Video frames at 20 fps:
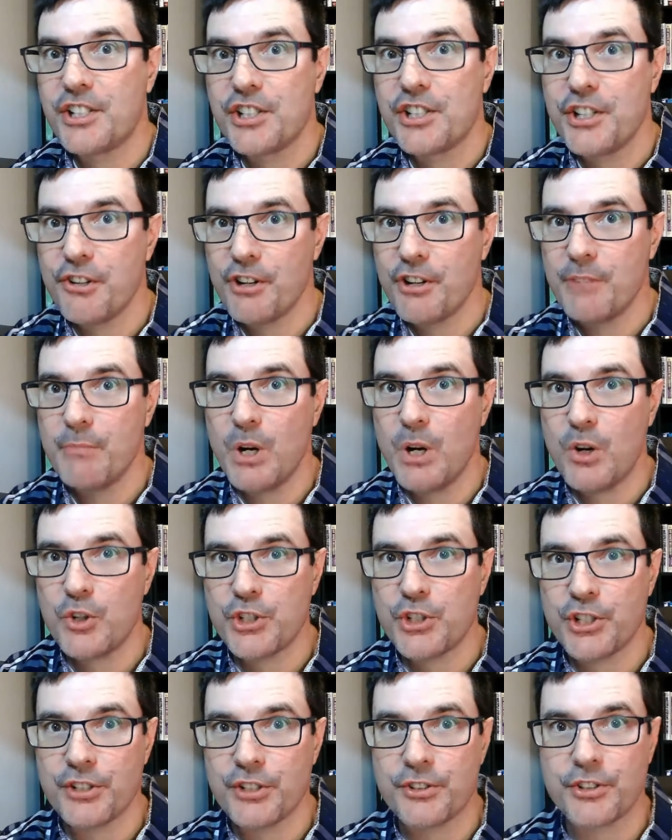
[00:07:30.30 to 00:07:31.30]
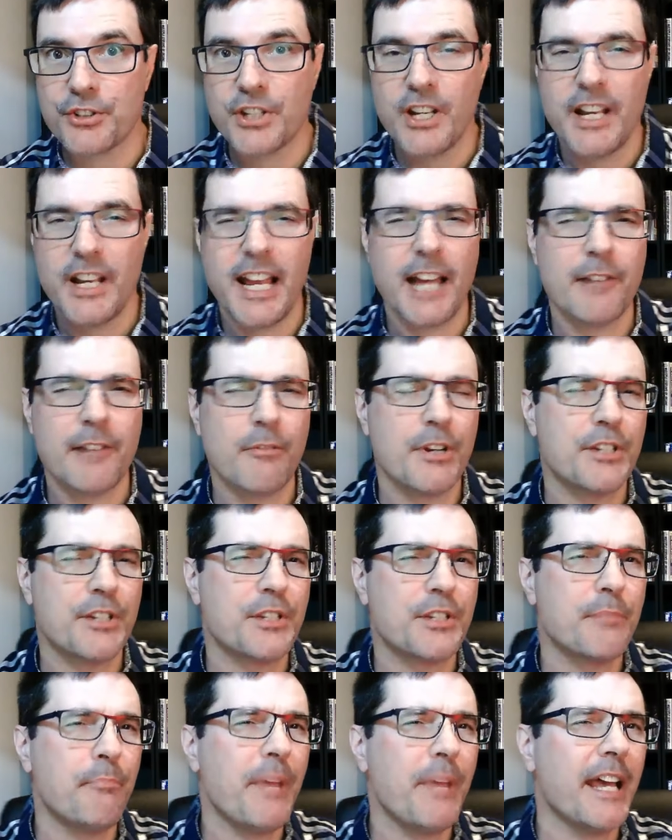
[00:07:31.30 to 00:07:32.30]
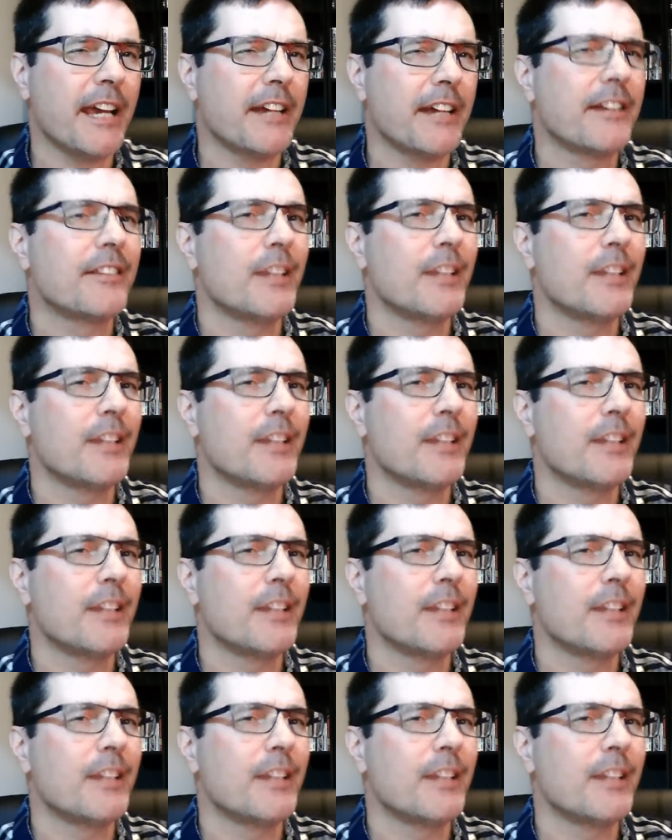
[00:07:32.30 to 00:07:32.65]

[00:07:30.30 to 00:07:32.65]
your emotions and respect the